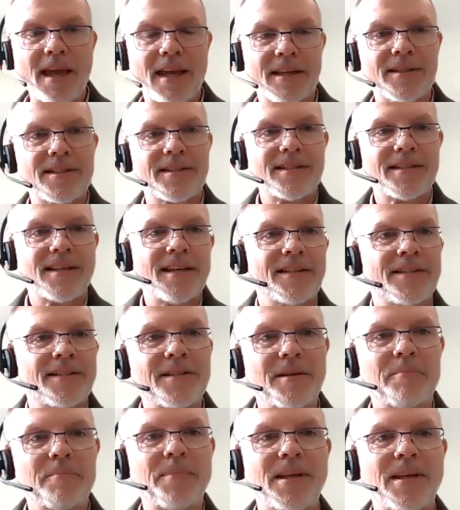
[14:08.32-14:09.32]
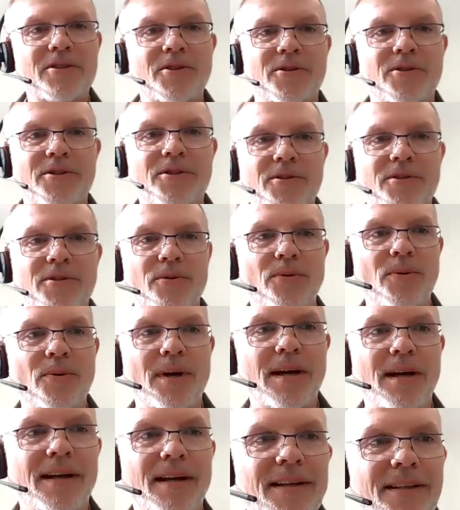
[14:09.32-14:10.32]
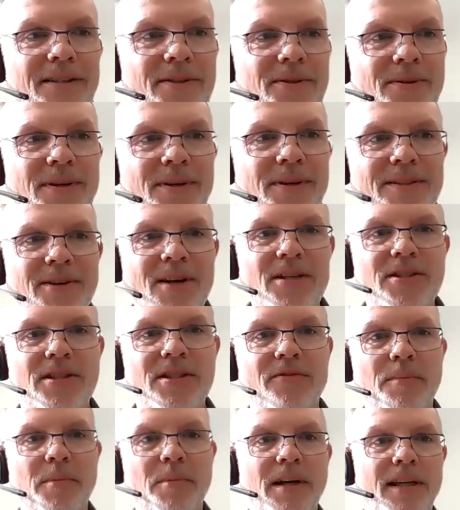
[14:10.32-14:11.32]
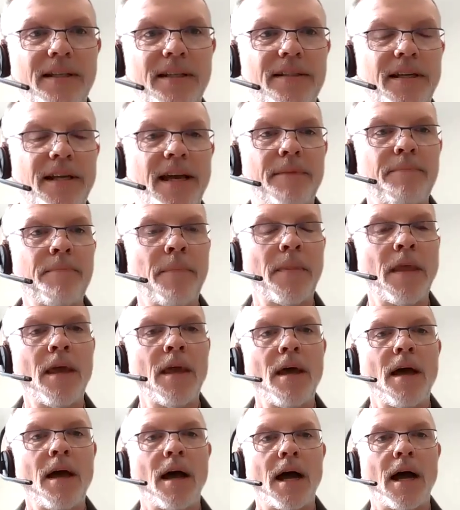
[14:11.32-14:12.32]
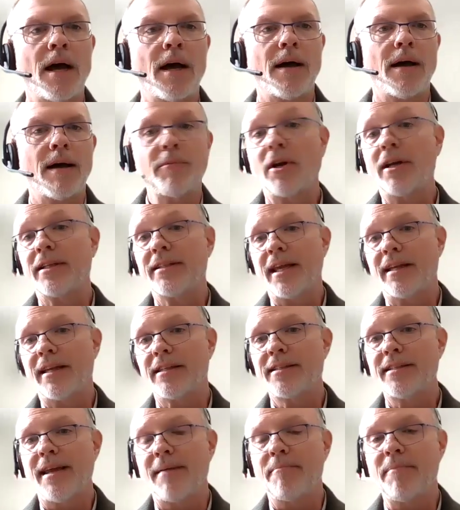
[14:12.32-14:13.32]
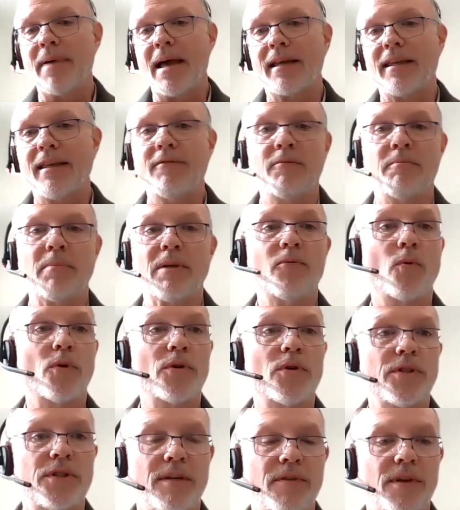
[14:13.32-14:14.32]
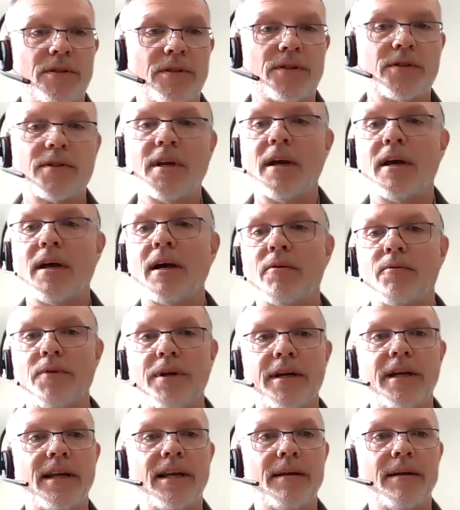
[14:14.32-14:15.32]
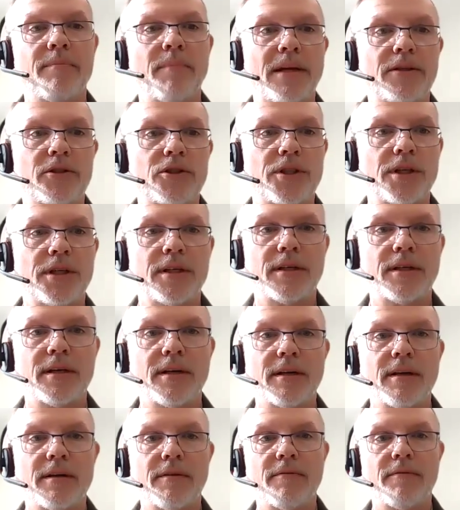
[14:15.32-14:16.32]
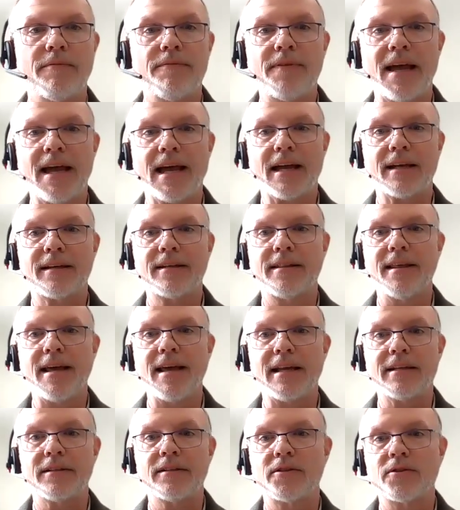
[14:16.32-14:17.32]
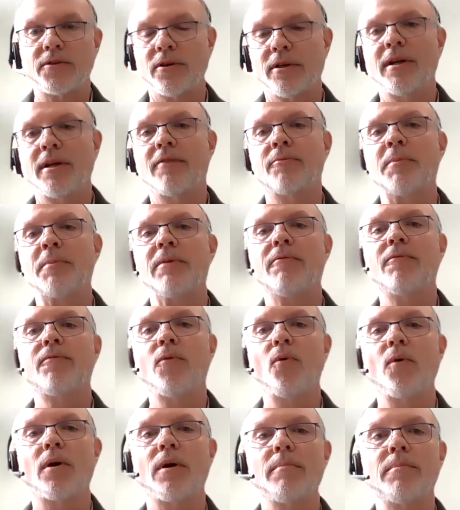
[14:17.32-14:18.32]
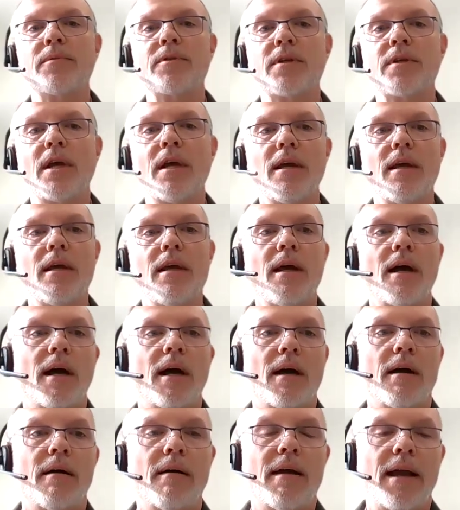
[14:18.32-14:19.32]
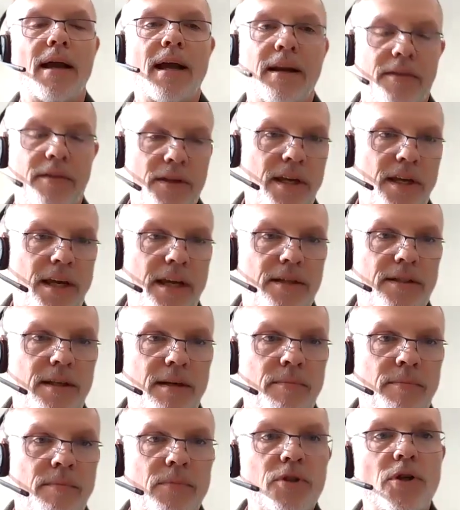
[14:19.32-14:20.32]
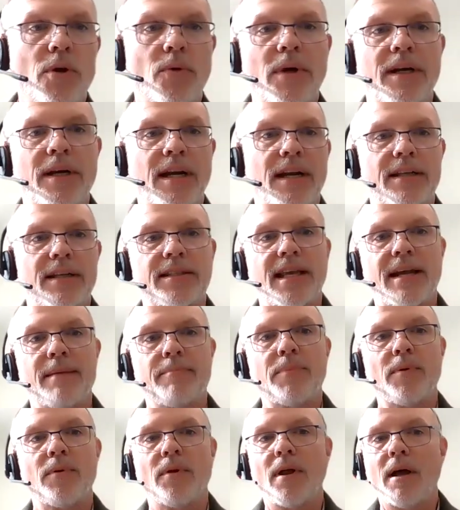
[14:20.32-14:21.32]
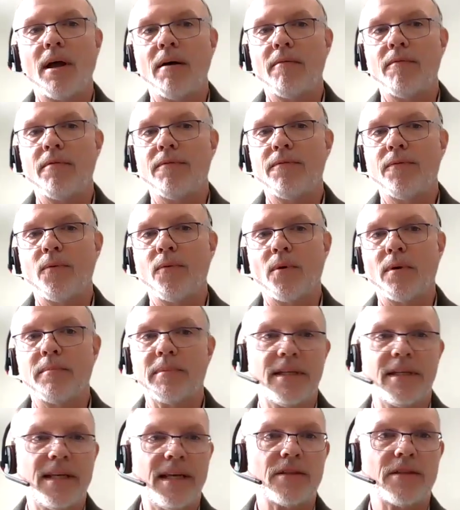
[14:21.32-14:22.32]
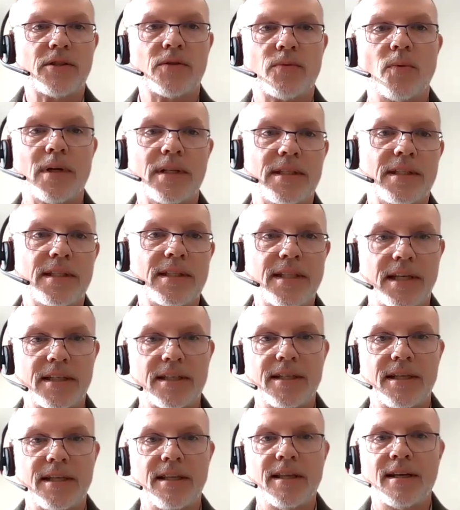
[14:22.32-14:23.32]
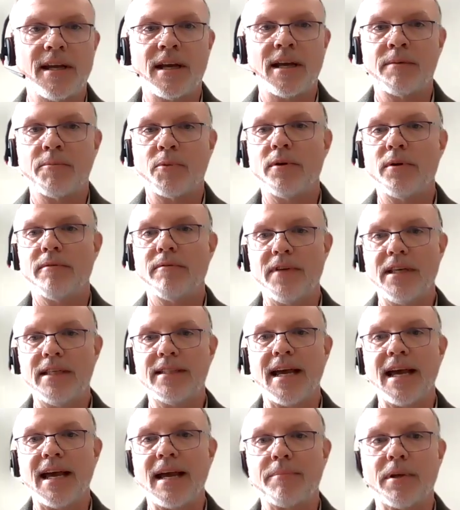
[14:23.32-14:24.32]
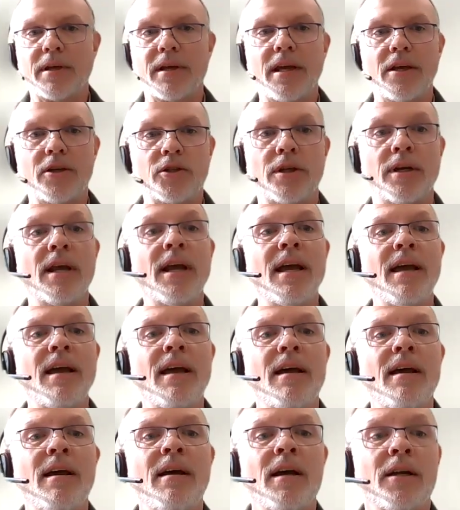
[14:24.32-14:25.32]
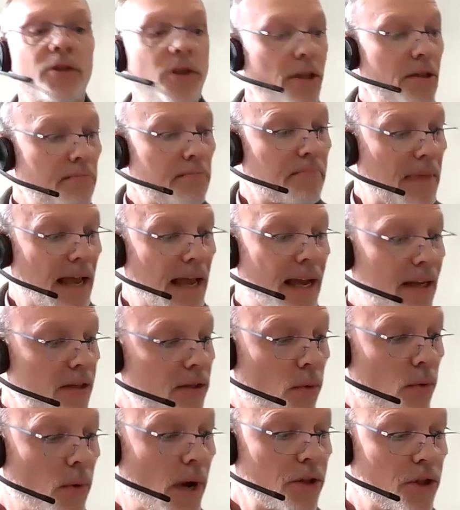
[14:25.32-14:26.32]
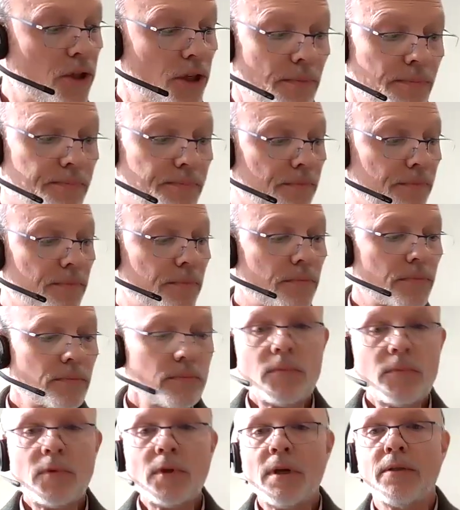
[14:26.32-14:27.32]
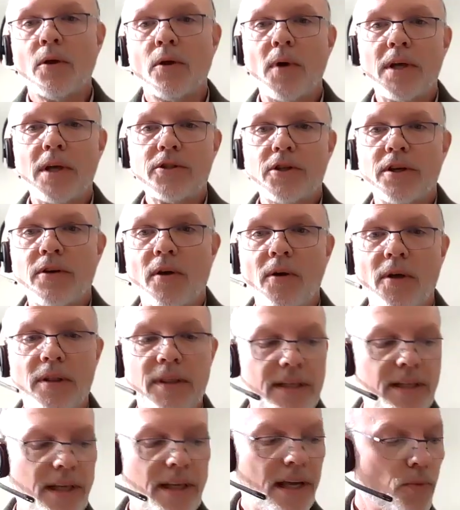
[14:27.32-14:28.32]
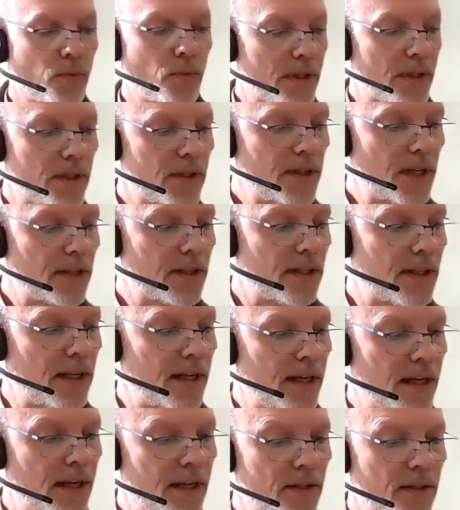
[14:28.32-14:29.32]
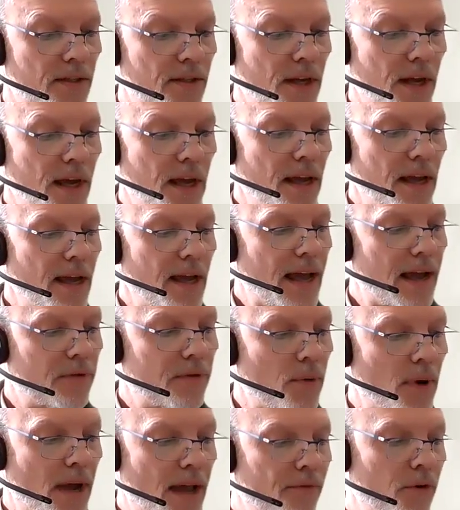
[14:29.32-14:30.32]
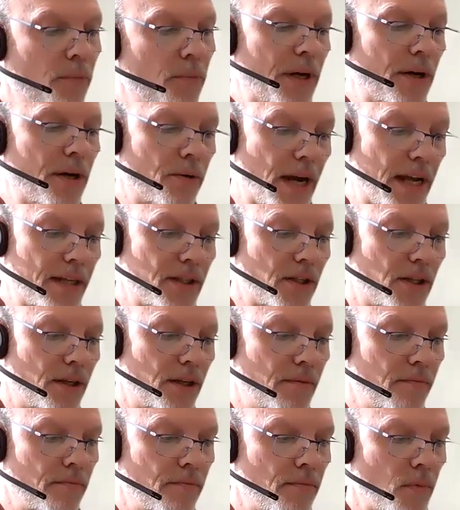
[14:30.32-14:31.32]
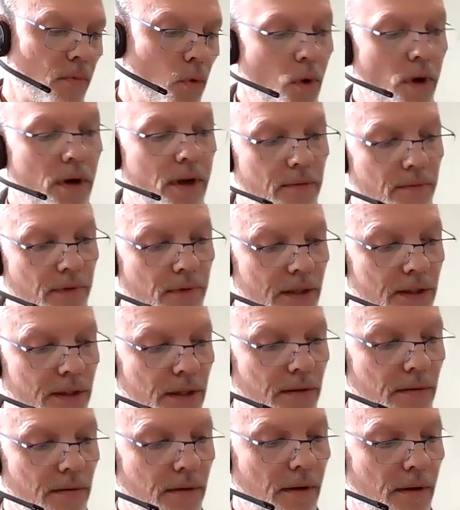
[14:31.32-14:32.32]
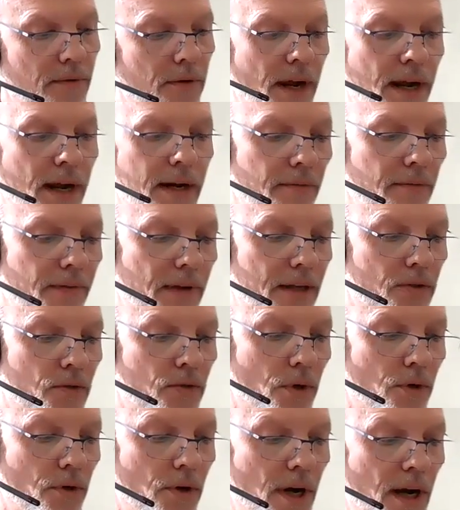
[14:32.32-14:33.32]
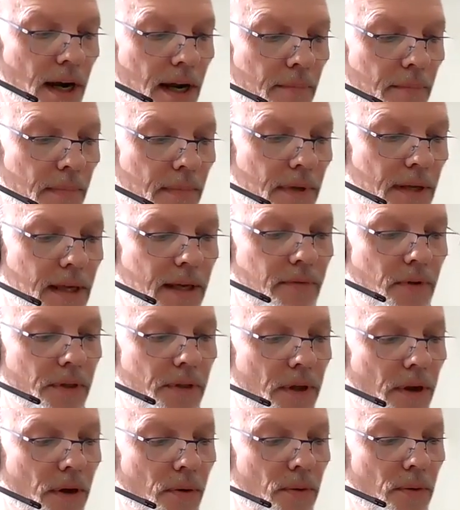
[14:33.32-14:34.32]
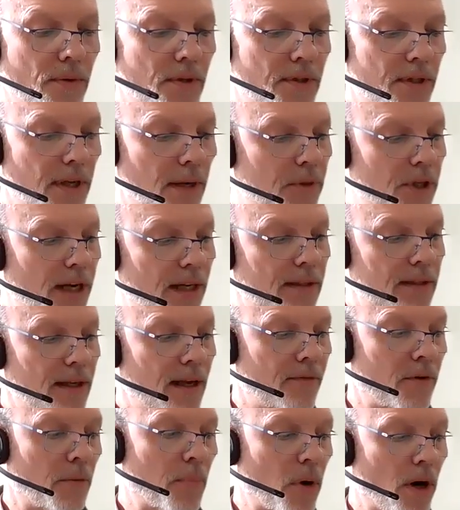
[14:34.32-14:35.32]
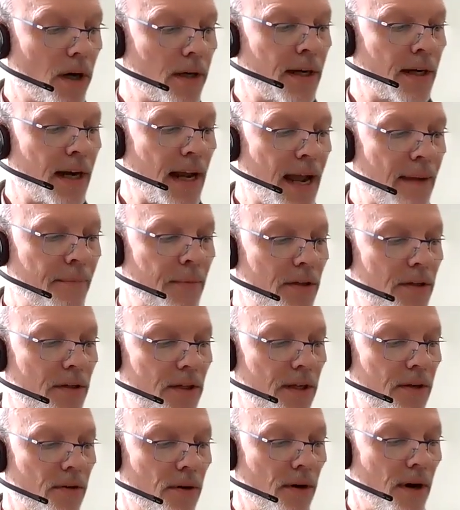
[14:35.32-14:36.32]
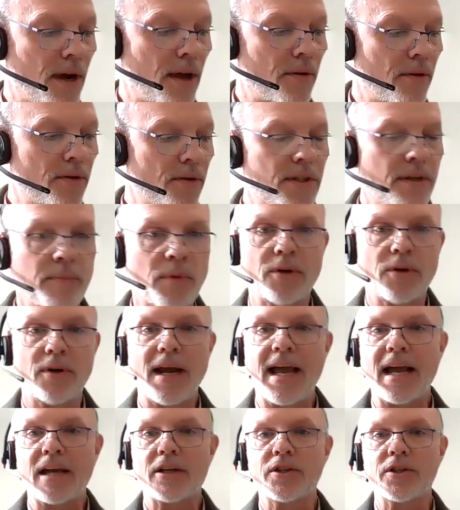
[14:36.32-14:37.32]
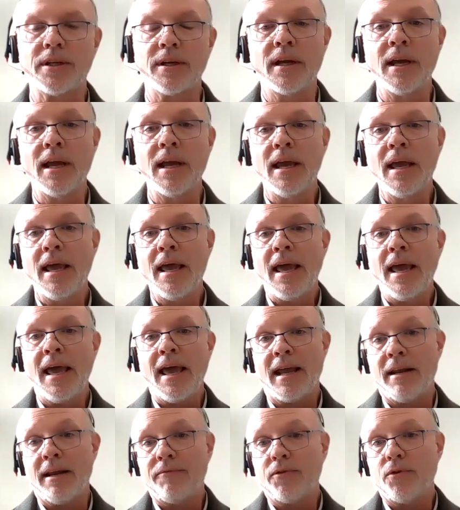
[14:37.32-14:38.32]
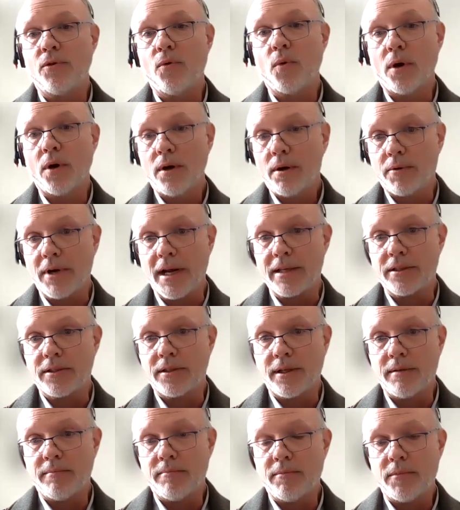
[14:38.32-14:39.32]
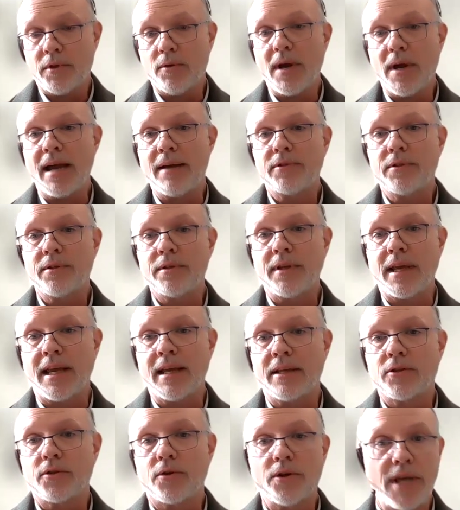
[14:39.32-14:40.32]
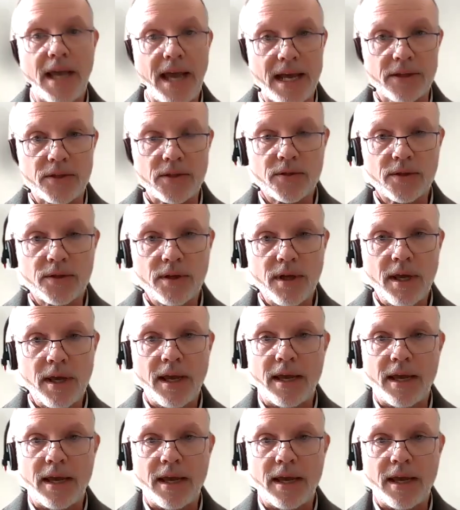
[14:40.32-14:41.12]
Thanks. It's a pleasure to address everybody today. I'm going to take a step back even before CVIS. Rena had mentioned the fact that certain government forms, and in this case, I'm showing an example of the form DS-160, the non-immigrant visa application, just ask the question. The question on the DS-160 is, have you ever been arrested or convicted for any offense or crime, even though subject of a pardon, amnesty, or other similar action? And if you were arrested, you have to answer yes.